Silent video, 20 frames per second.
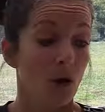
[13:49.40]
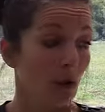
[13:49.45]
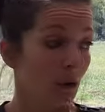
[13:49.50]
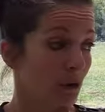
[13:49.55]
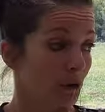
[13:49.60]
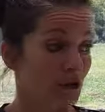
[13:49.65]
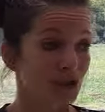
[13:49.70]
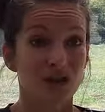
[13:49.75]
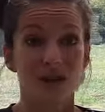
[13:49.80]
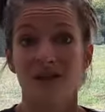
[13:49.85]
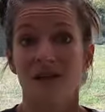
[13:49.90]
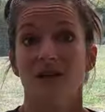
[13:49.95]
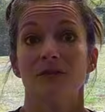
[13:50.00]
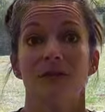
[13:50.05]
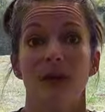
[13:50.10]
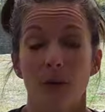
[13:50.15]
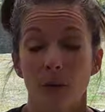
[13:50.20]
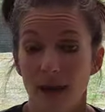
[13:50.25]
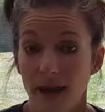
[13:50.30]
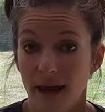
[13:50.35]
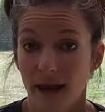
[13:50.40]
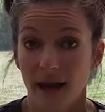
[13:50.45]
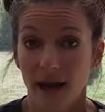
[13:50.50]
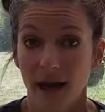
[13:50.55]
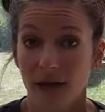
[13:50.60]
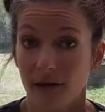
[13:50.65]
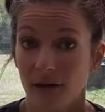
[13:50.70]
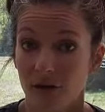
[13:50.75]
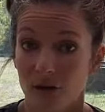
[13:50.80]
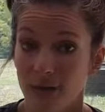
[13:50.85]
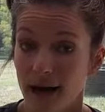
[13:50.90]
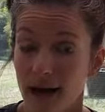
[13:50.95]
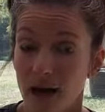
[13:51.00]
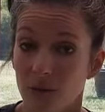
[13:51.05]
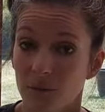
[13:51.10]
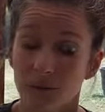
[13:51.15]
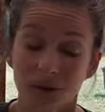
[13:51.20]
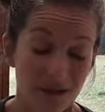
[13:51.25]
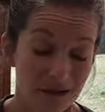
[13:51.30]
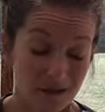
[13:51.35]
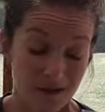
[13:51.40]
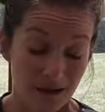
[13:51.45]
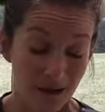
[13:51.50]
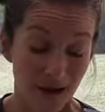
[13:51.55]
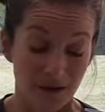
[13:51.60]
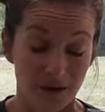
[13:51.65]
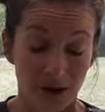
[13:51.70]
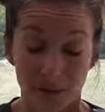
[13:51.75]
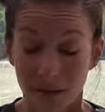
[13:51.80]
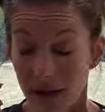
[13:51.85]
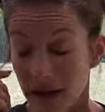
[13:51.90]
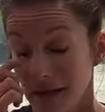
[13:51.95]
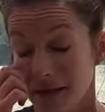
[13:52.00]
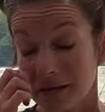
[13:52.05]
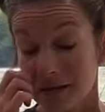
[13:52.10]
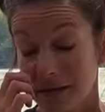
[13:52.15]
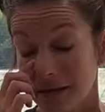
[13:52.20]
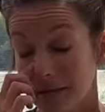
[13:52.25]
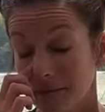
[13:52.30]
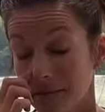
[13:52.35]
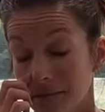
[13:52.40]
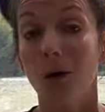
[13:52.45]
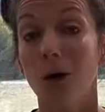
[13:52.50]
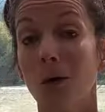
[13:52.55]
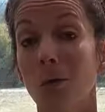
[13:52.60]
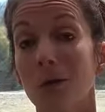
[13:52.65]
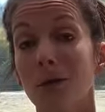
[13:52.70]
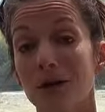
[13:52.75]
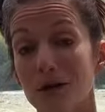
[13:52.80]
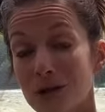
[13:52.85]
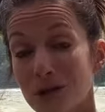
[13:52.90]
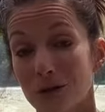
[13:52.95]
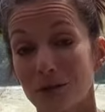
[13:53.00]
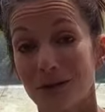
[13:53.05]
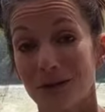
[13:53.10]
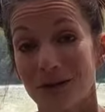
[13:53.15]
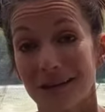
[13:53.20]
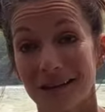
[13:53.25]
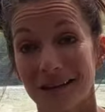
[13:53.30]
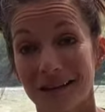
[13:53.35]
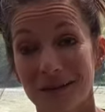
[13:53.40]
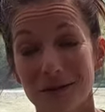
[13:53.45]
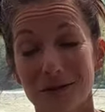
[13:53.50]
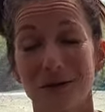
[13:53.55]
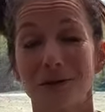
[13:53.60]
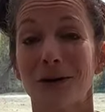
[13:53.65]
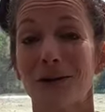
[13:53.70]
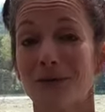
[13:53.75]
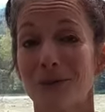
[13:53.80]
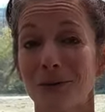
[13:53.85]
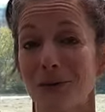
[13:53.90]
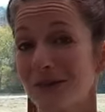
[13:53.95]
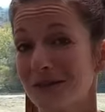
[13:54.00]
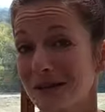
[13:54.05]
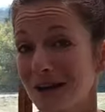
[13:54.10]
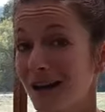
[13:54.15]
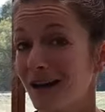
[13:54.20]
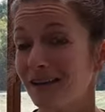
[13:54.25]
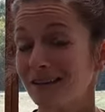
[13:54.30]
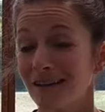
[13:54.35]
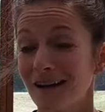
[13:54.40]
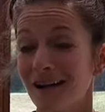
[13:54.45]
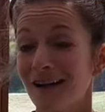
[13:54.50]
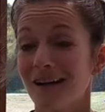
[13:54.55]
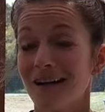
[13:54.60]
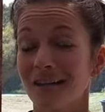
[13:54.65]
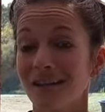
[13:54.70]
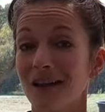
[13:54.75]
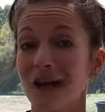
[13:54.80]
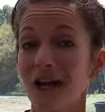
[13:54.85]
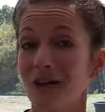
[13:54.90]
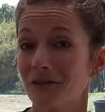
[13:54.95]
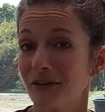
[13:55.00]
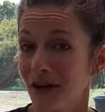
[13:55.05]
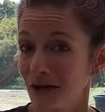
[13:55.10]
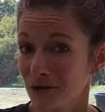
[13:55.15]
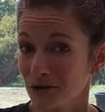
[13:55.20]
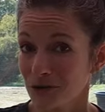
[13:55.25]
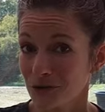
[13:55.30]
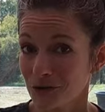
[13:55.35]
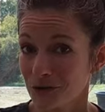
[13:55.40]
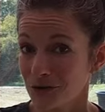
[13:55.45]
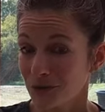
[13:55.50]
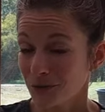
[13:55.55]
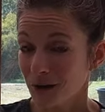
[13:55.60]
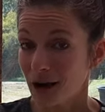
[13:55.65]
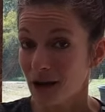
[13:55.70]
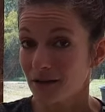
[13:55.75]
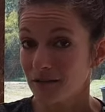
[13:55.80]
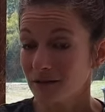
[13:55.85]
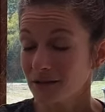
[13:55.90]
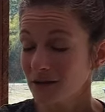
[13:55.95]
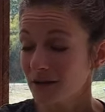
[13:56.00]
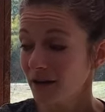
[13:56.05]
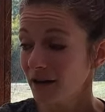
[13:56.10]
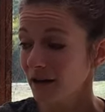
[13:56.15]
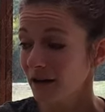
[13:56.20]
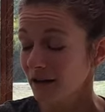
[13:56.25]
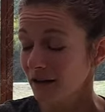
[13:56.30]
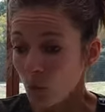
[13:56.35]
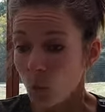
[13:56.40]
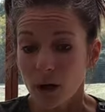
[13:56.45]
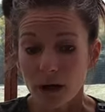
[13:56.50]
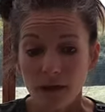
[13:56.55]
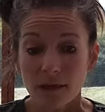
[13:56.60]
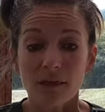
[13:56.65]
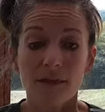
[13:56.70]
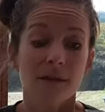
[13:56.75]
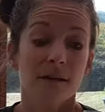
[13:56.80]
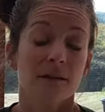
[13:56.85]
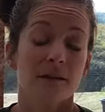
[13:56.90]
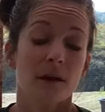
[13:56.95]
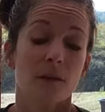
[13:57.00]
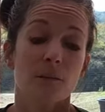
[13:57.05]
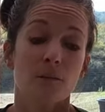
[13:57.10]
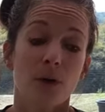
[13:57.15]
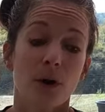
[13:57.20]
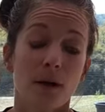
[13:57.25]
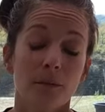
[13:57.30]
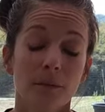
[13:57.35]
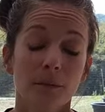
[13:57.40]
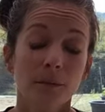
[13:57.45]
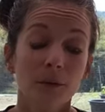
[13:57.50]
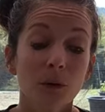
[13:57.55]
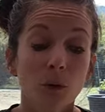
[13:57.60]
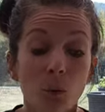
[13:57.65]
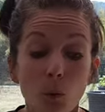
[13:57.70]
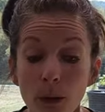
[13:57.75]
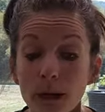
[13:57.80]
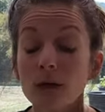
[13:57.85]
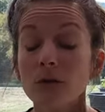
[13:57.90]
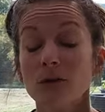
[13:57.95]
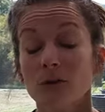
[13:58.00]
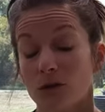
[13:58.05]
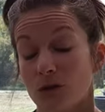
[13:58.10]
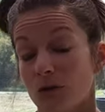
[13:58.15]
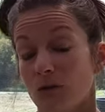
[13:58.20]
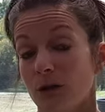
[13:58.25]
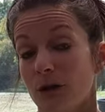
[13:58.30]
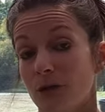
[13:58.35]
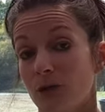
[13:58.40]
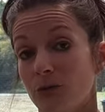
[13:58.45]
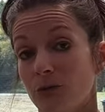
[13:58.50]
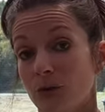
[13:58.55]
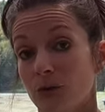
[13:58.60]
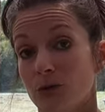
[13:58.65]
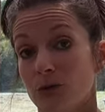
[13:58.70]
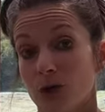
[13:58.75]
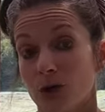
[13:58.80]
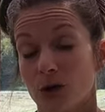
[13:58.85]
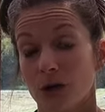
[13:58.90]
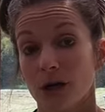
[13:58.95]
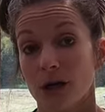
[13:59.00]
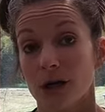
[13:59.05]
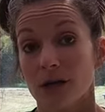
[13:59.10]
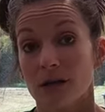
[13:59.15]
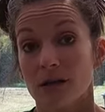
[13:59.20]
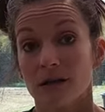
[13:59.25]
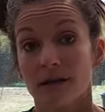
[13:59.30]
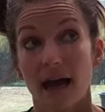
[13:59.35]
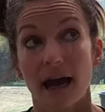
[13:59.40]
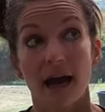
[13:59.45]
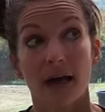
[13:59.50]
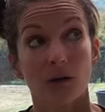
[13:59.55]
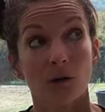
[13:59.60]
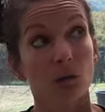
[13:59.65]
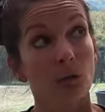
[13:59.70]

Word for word: or just stuff that we had hanging around because I've got my hands in a whole bunch of different things so I've always got a lot of extras around. One of the things I probably will do in the future is add a